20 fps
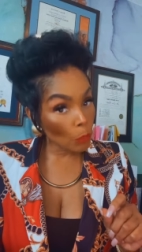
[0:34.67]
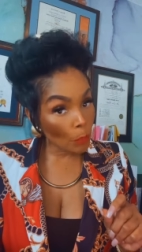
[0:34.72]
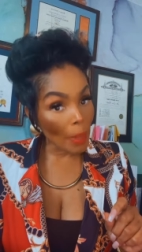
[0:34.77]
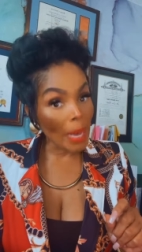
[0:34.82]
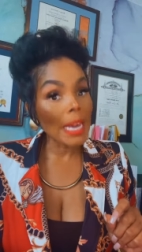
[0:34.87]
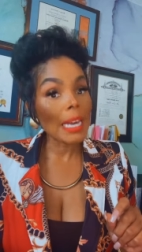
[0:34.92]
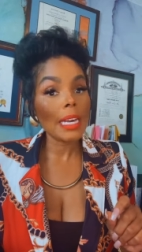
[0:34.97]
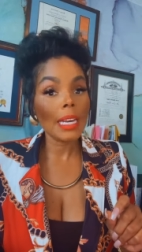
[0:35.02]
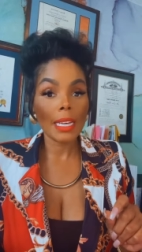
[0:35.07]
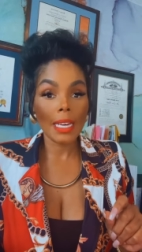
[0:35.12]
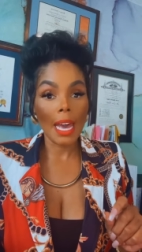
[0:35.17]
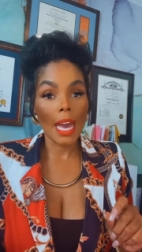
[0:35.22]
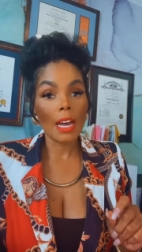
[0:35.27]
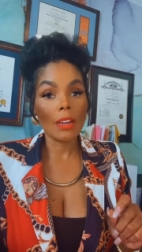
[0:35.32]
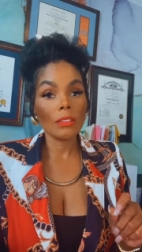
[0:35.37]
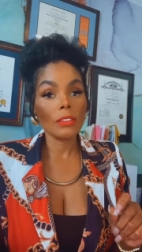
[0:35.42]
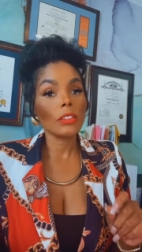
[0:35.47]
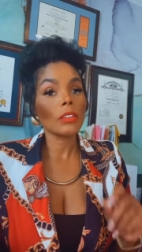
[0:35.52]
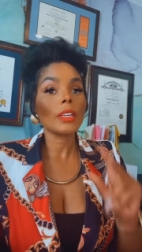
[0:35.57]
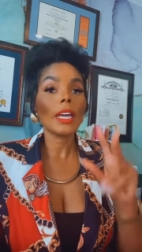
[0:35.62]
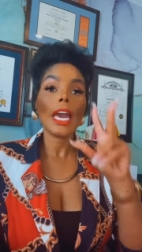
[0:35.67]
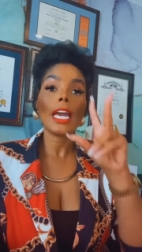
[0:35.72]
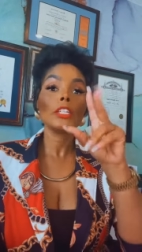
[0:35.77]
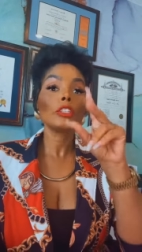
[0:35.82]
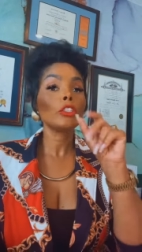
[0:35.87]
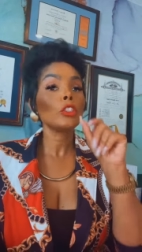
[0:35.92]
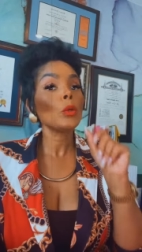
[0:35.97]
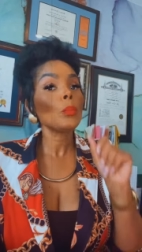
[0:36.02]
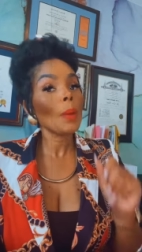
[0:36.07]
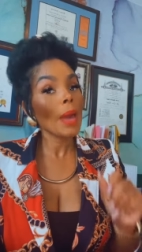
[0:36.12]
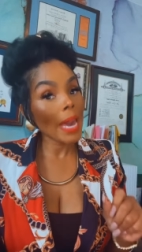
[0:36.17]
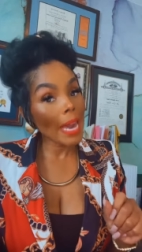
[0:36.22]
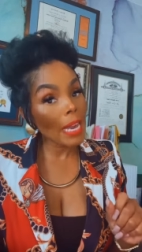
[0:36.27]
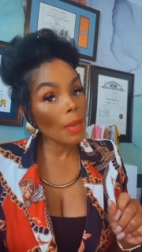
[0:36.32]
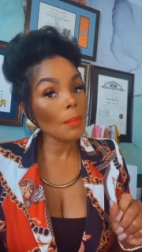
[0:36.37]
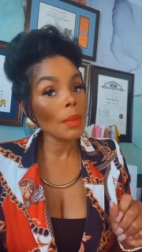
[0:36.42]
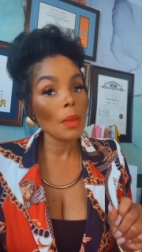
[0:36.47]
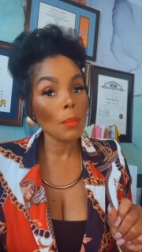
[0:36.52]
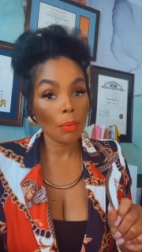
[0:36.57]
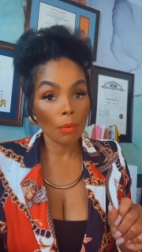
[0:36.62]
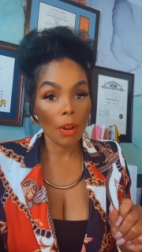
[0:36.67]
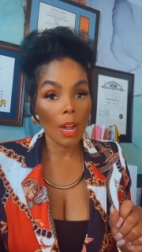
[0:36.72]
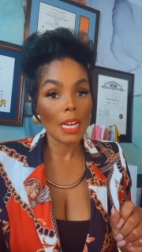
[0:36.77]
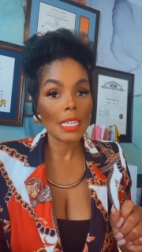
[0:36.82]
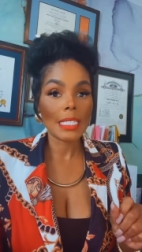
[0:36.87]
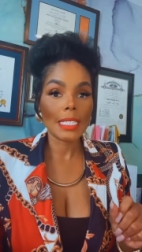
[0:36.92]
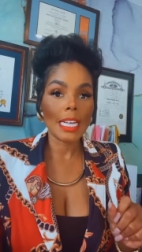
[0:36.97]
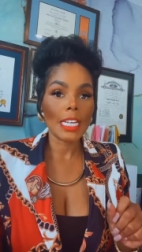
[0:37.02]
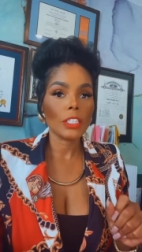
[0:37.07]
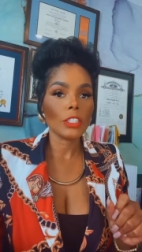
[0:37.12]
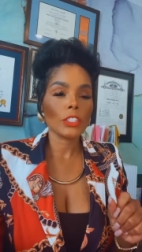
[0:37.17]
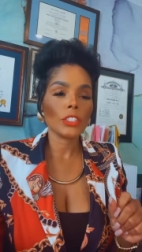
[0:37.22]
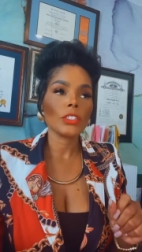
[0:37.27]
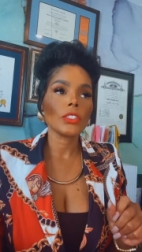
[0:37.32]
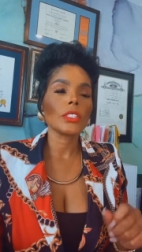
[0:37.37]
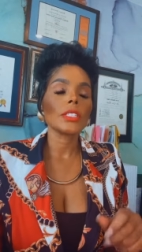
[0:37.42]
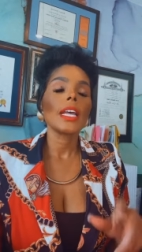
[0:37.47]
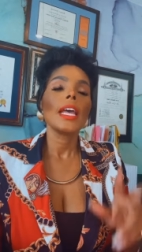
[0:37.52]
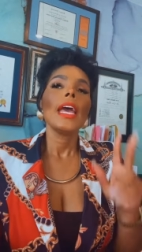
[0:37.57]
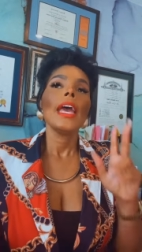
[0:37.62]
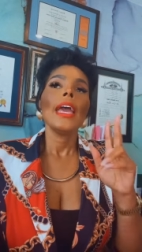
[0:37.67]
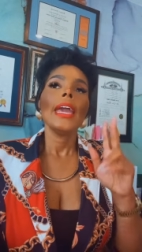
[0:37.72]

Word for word: bank accounts, okay? Two payment processors.